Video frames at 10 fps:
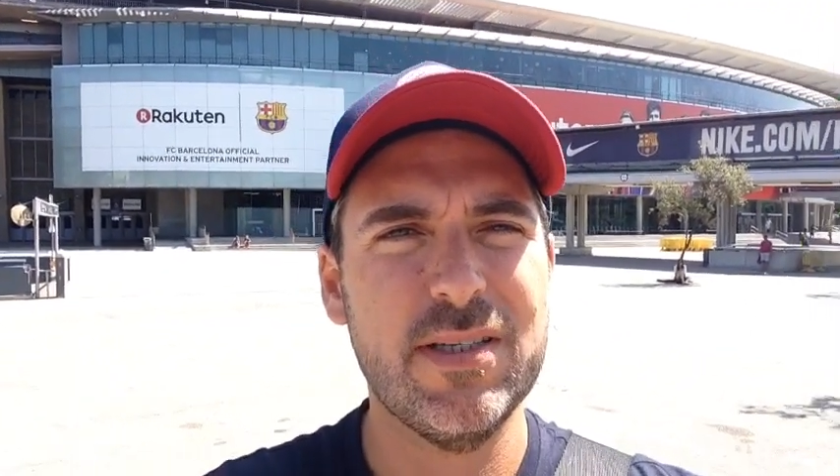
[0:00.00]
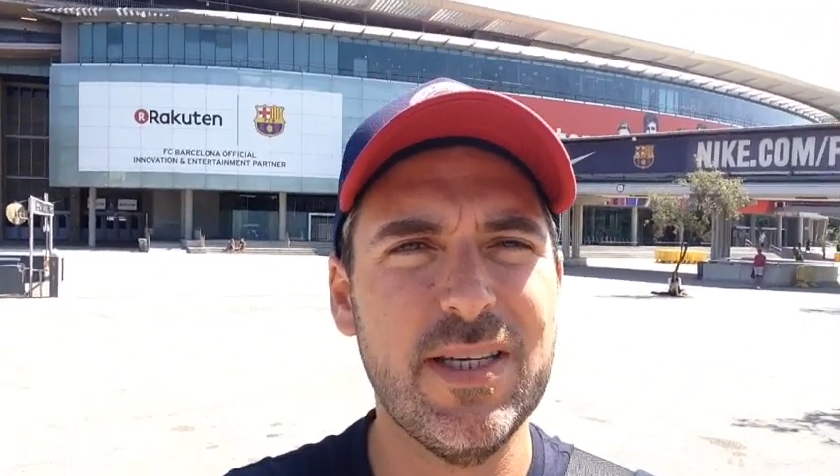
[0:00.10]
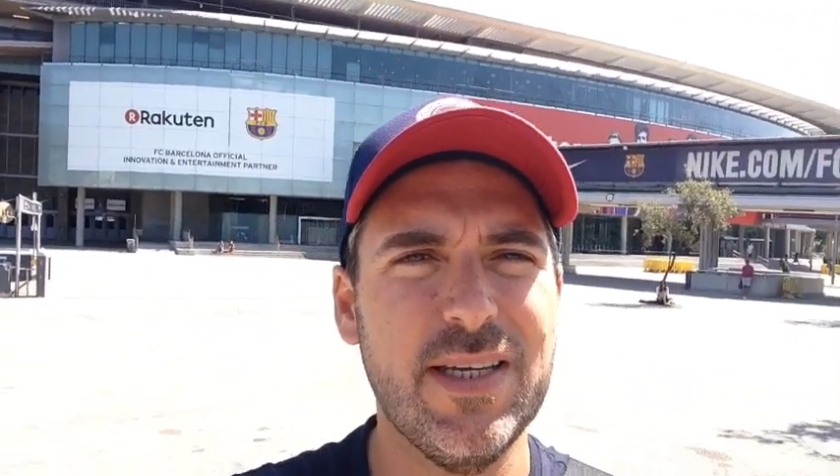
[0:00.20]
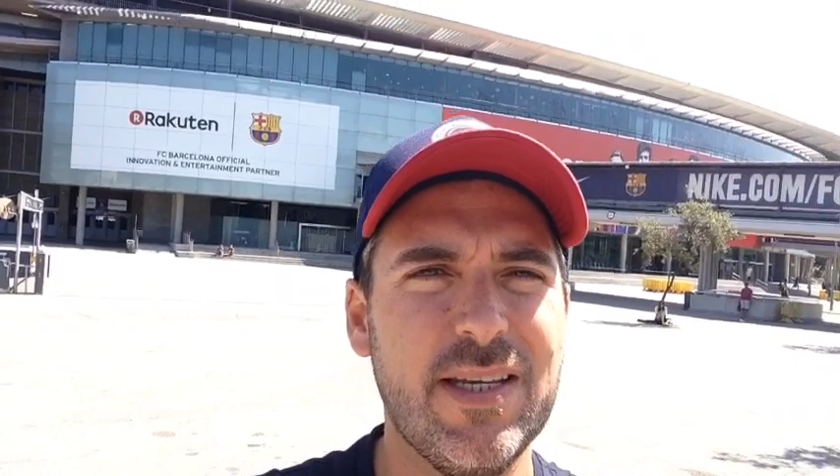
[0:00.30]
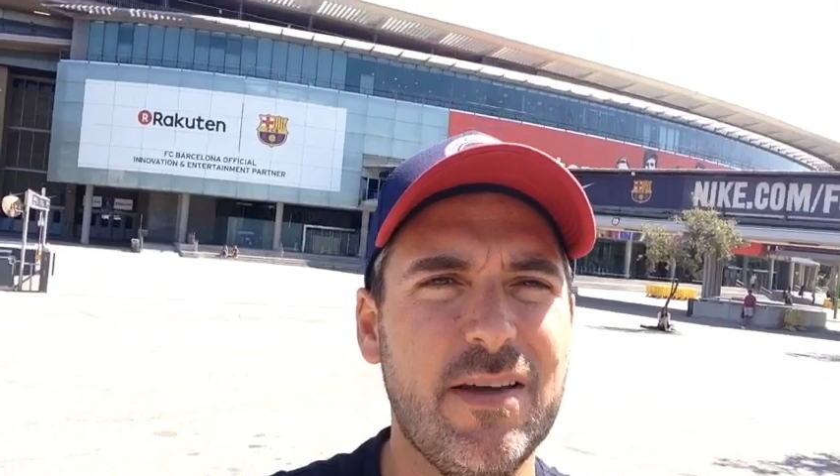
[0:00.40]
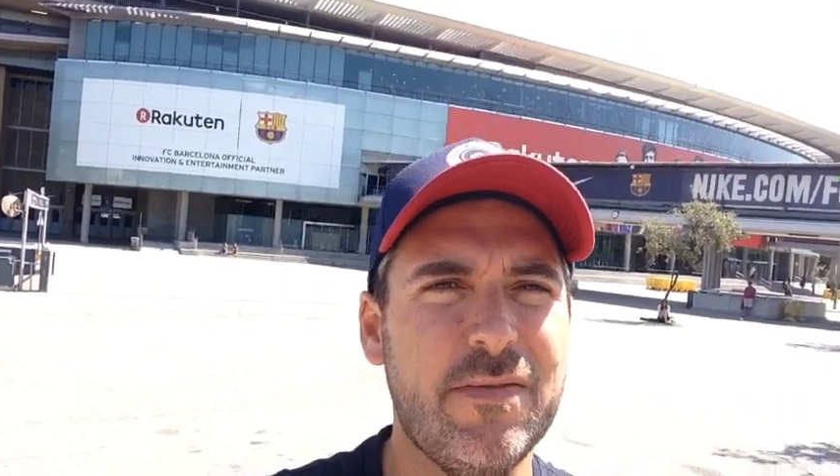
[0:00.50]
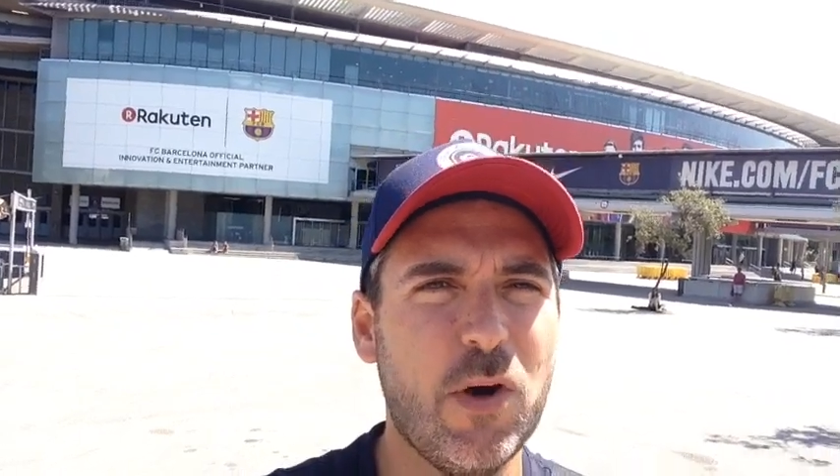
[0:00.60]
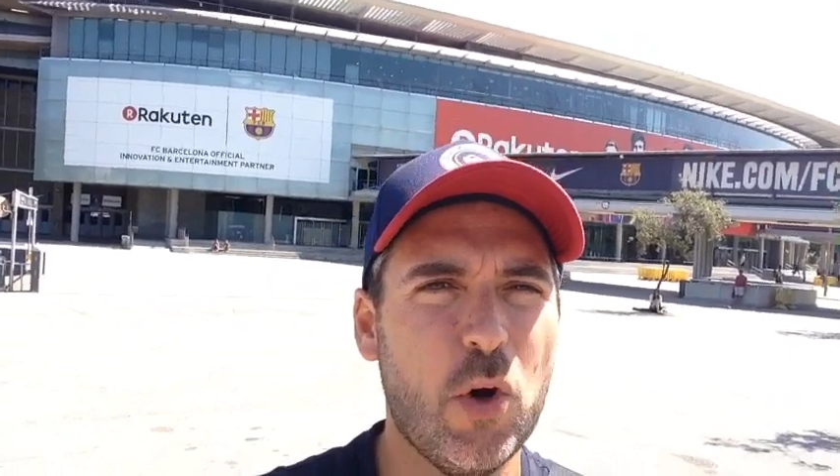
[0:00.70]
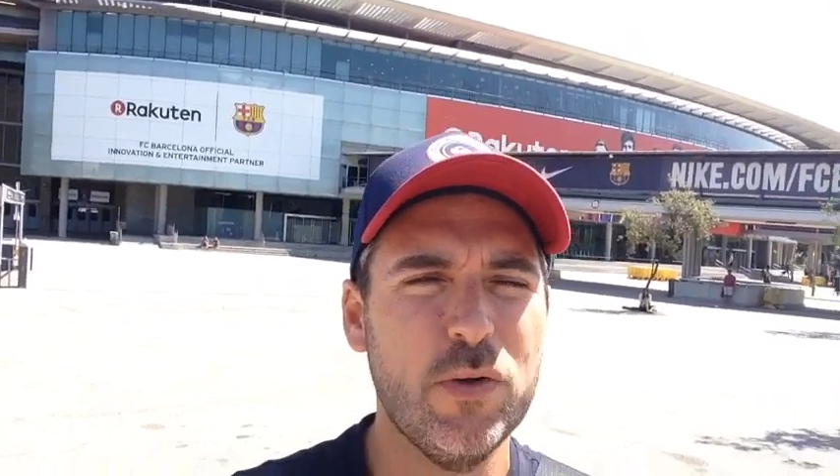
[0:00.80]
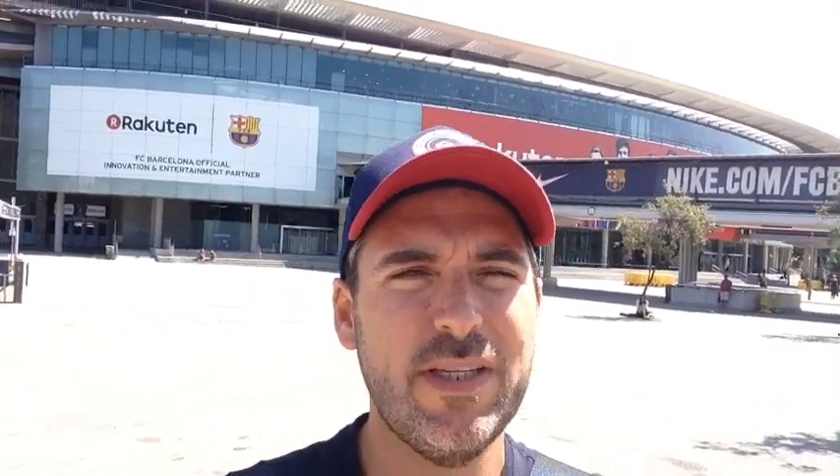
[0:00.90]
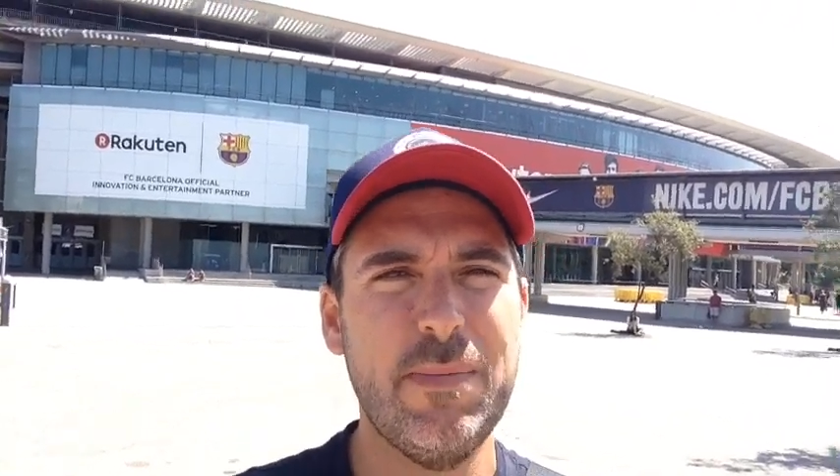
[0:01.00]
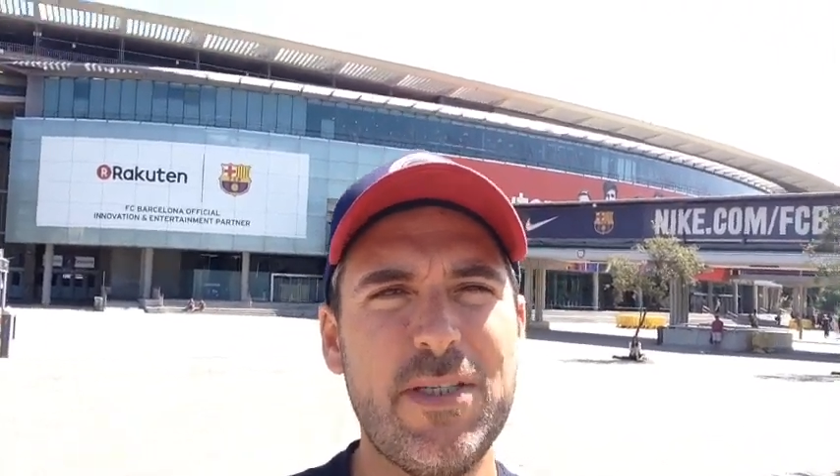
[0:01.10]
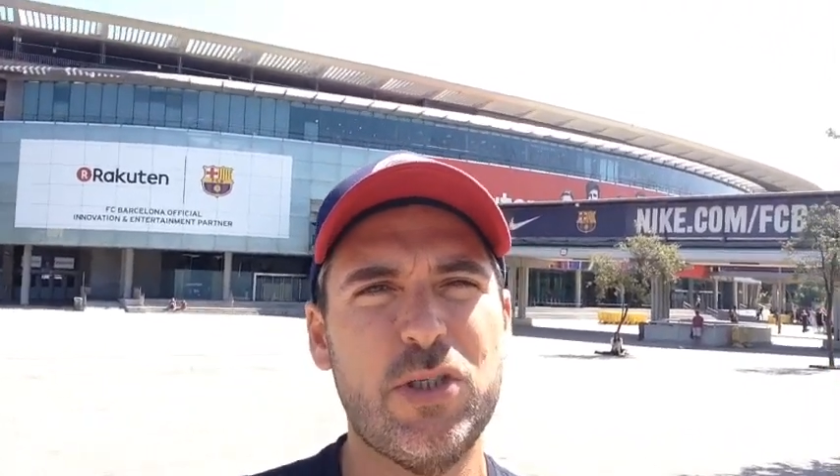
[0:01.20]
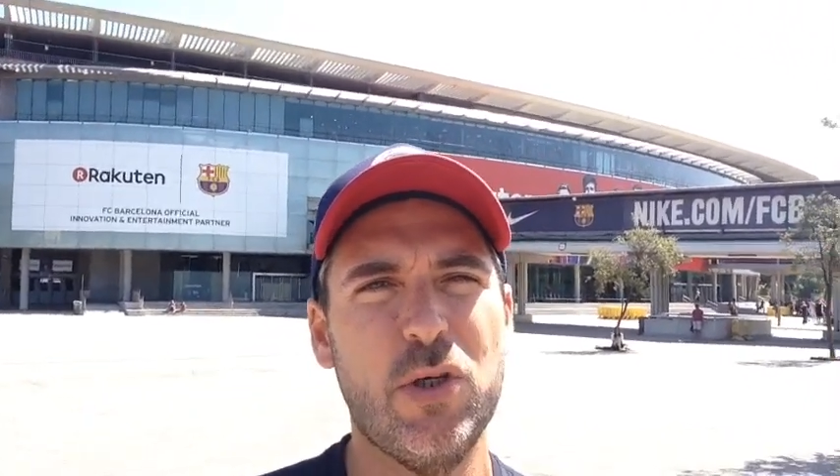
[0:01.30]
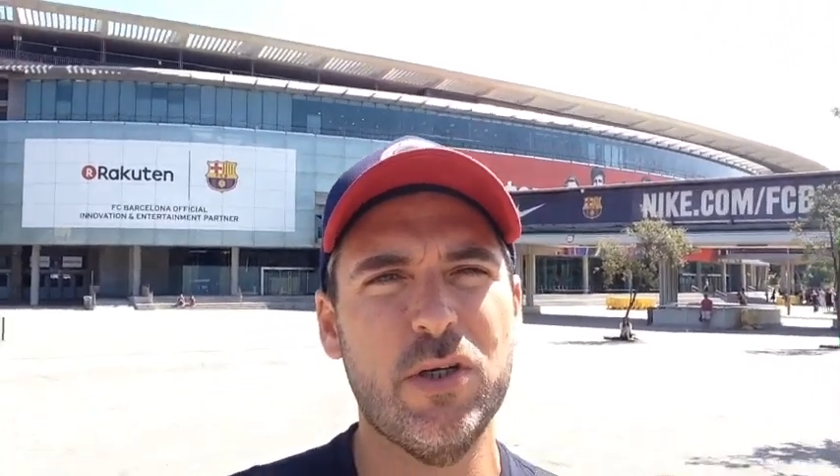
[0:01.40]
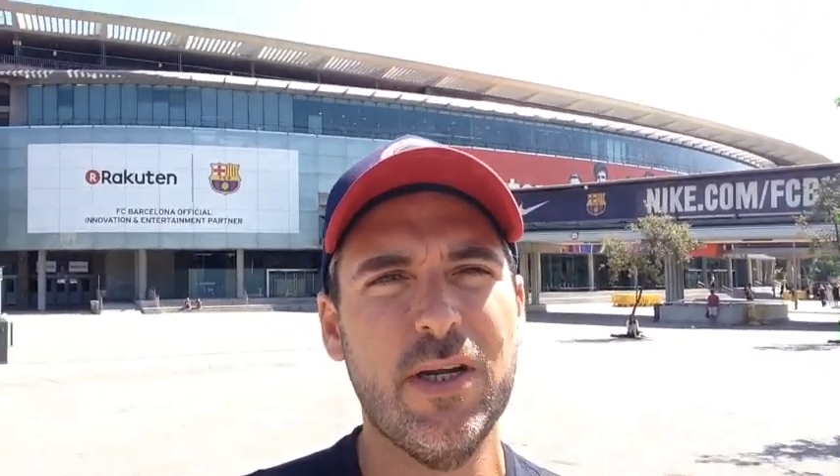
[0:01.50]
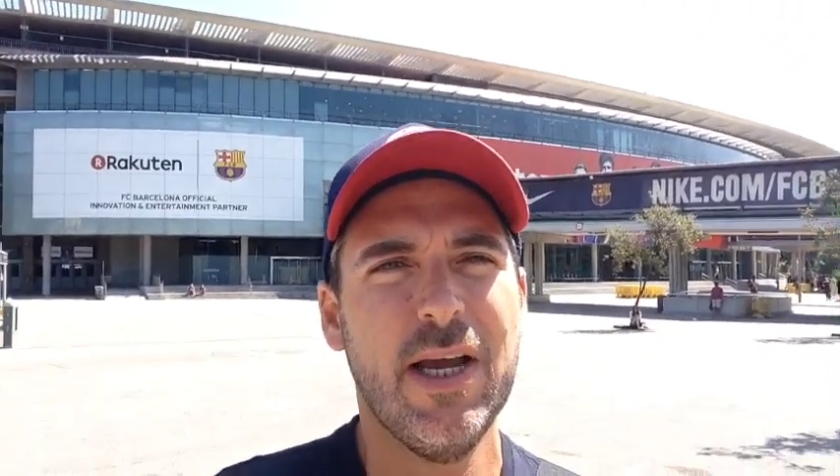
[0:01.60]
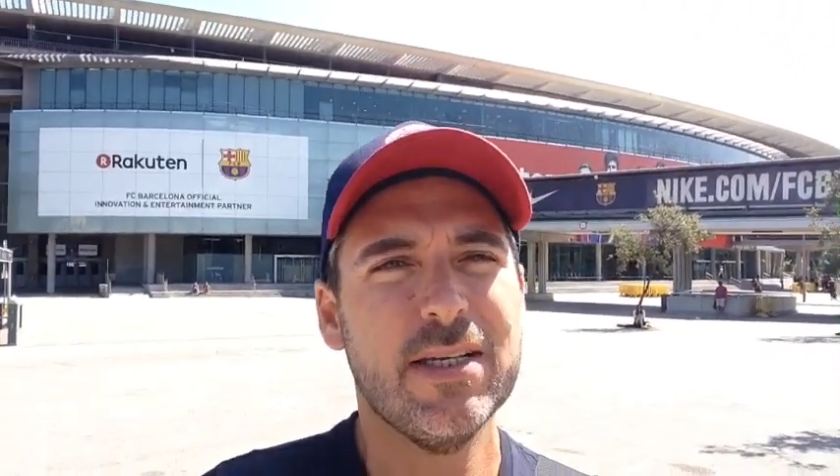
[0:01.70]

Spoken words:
seeing if the whole dimision,